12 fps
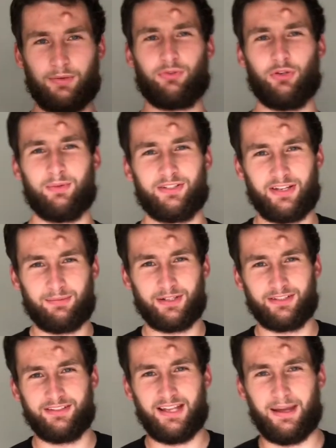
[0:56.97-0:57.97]
to my
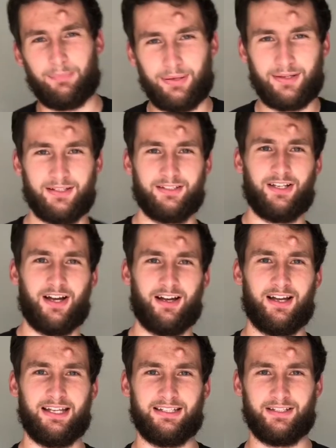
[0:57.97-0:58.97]
step-by-step
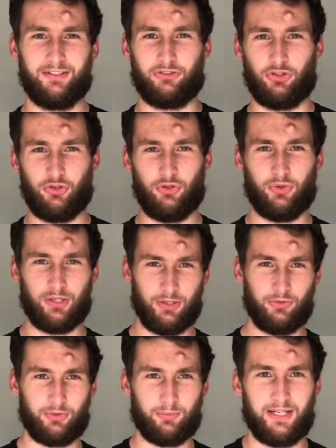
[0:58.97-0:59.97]
guide to
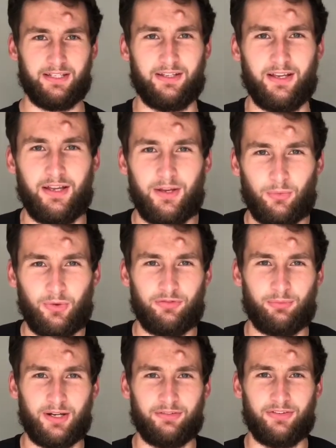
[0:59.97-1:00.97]
losing weight
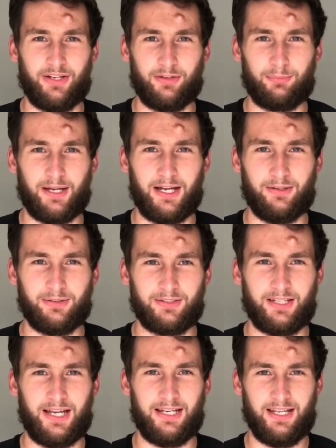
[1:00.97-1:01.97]
with MyFitnessPal.
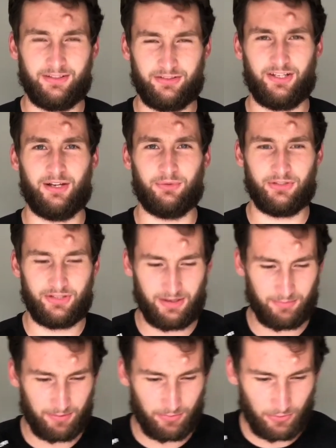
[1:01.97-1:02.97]
Okay, let's start with
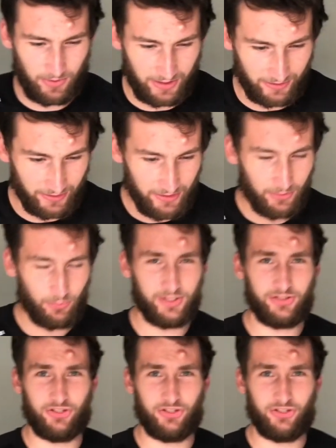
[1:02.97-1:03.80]
step number one, which